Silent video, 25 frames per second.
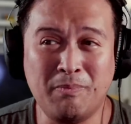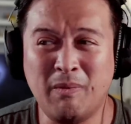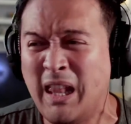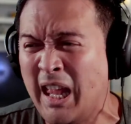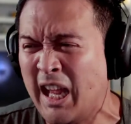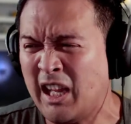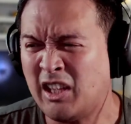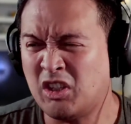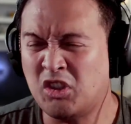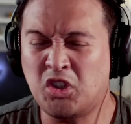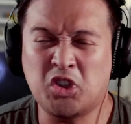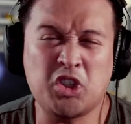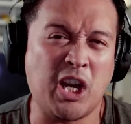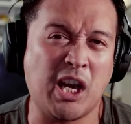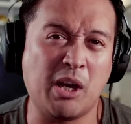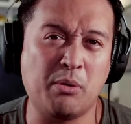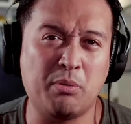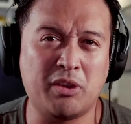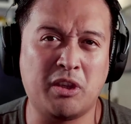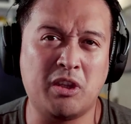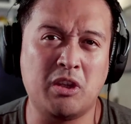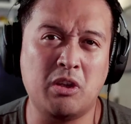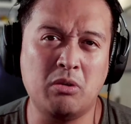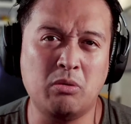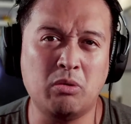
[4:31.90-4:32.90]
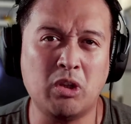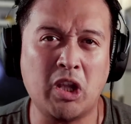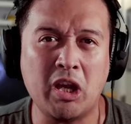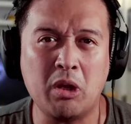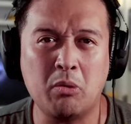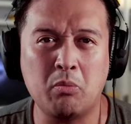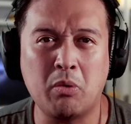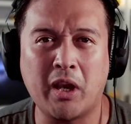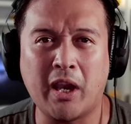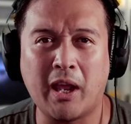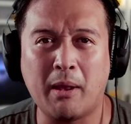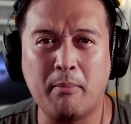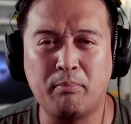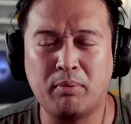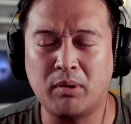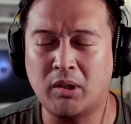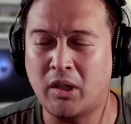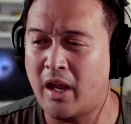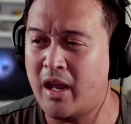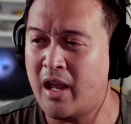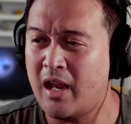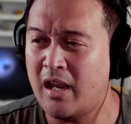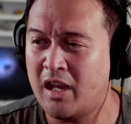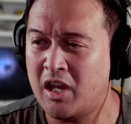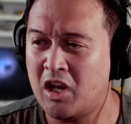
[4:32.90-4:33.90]
like to share with you, like, what I
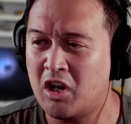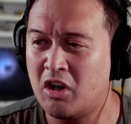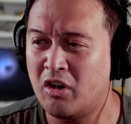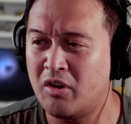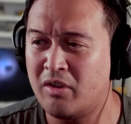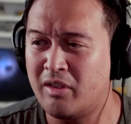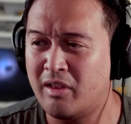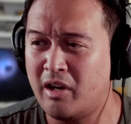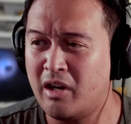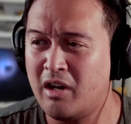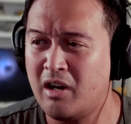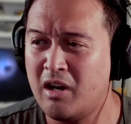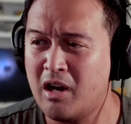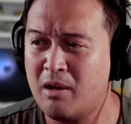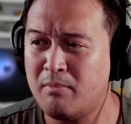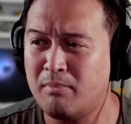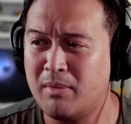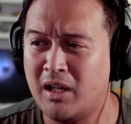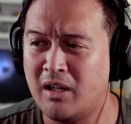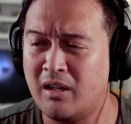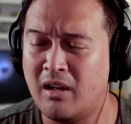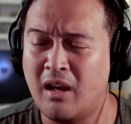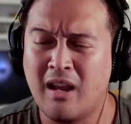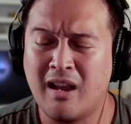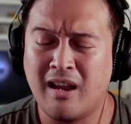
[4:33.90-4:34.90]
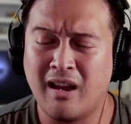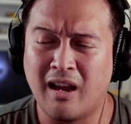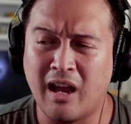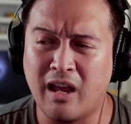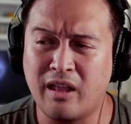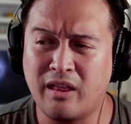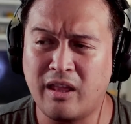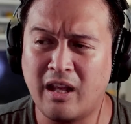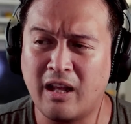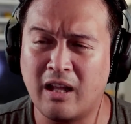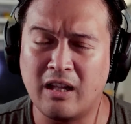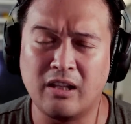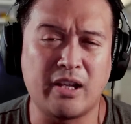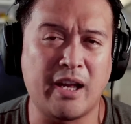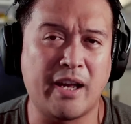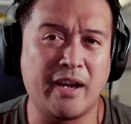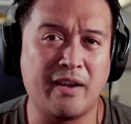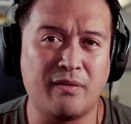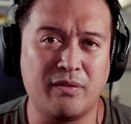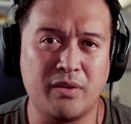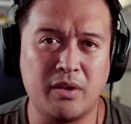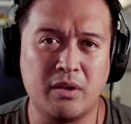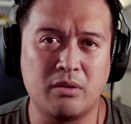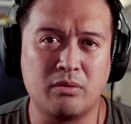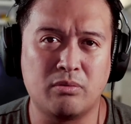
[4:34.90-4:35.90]
play here and there. I mean, I think a lot
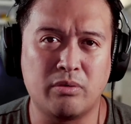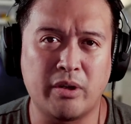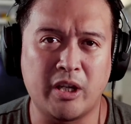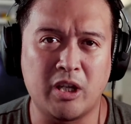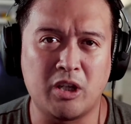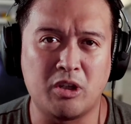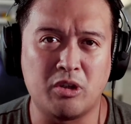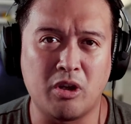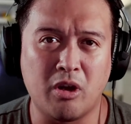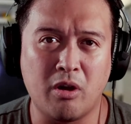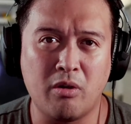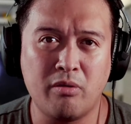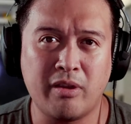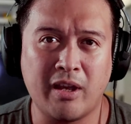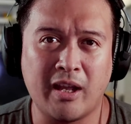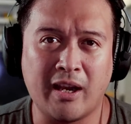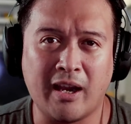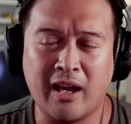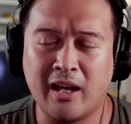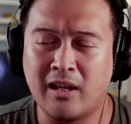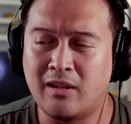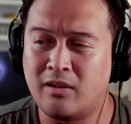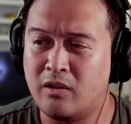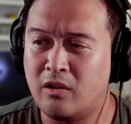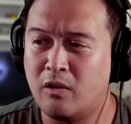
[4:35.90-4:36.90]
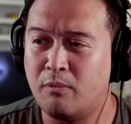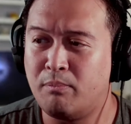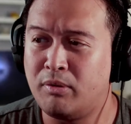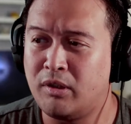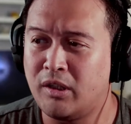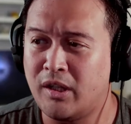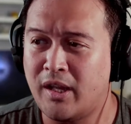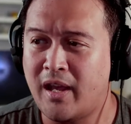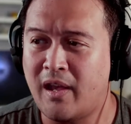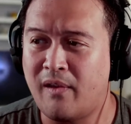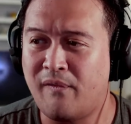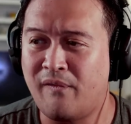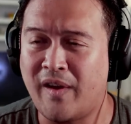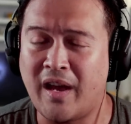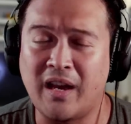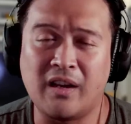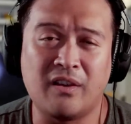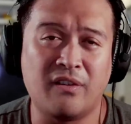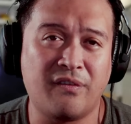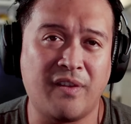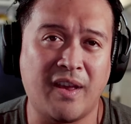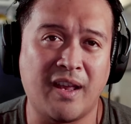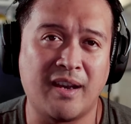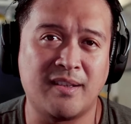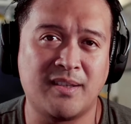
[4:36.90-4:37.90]
of you already know that I do play
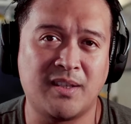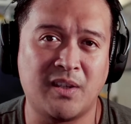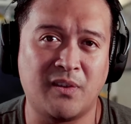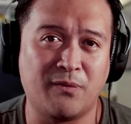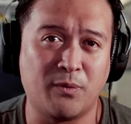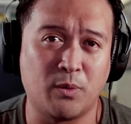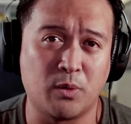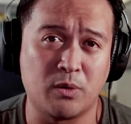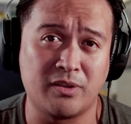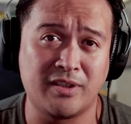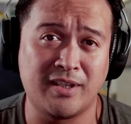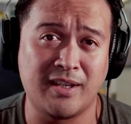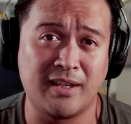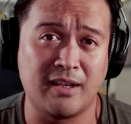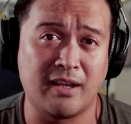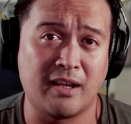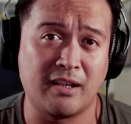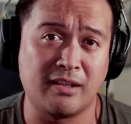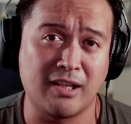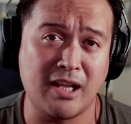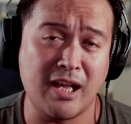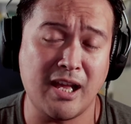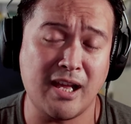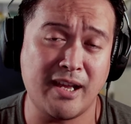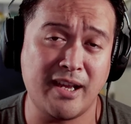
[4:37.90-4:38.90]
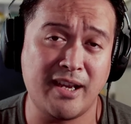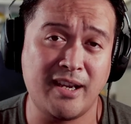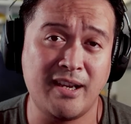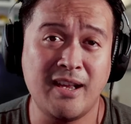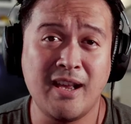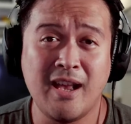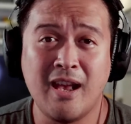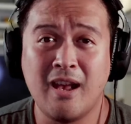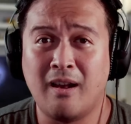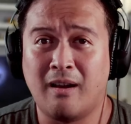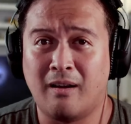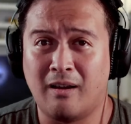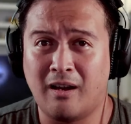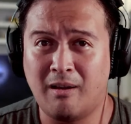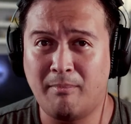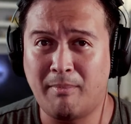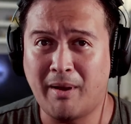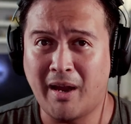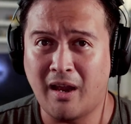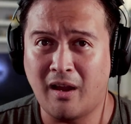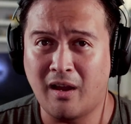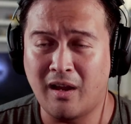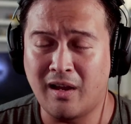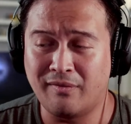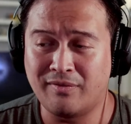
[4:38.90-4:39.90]
Final Fantasy fourteen Online on
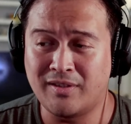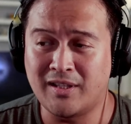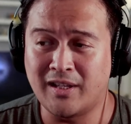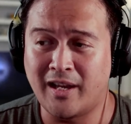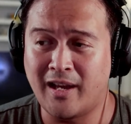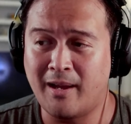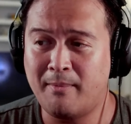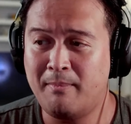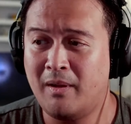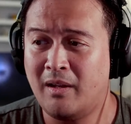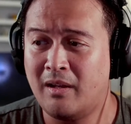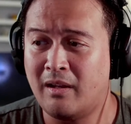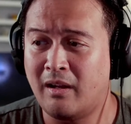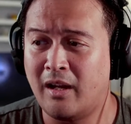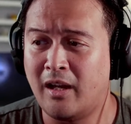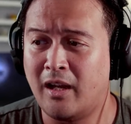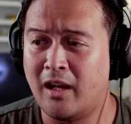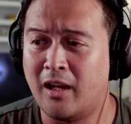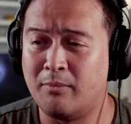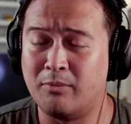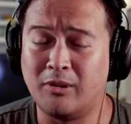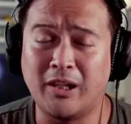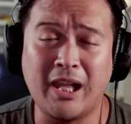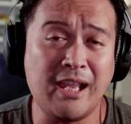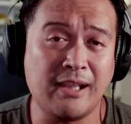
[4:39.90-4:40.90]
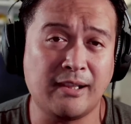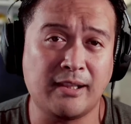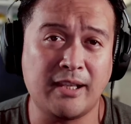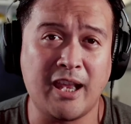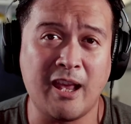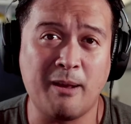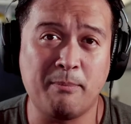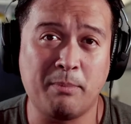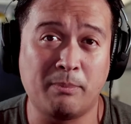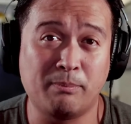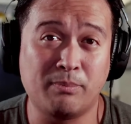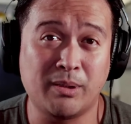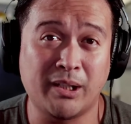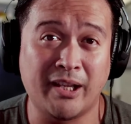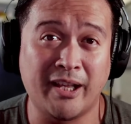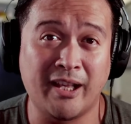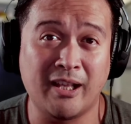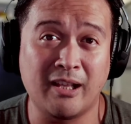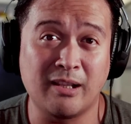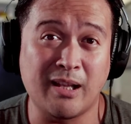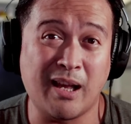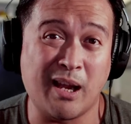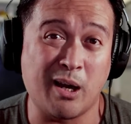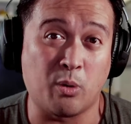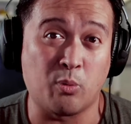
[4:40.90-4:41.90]
my off time. Uh, lately, I've been
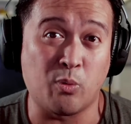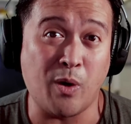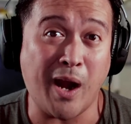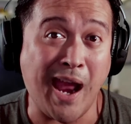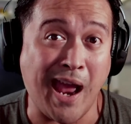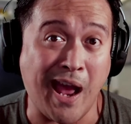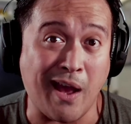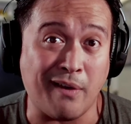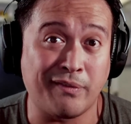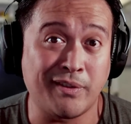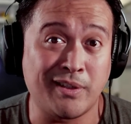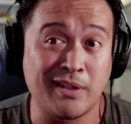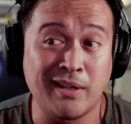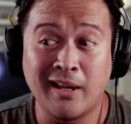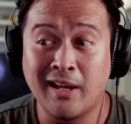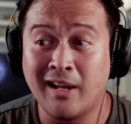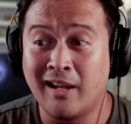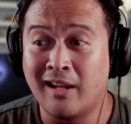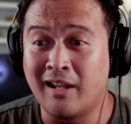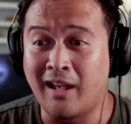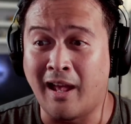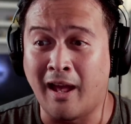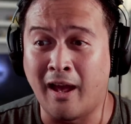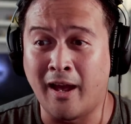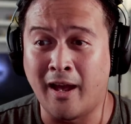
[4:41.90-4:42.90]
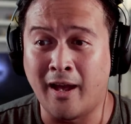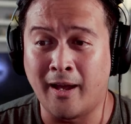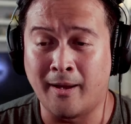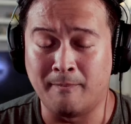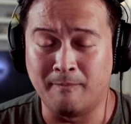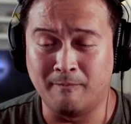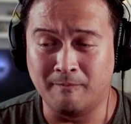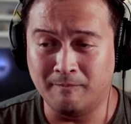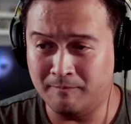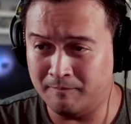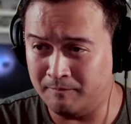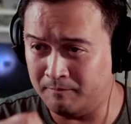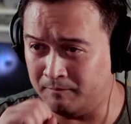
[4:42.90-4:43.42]
playing a lot of Raft. Um,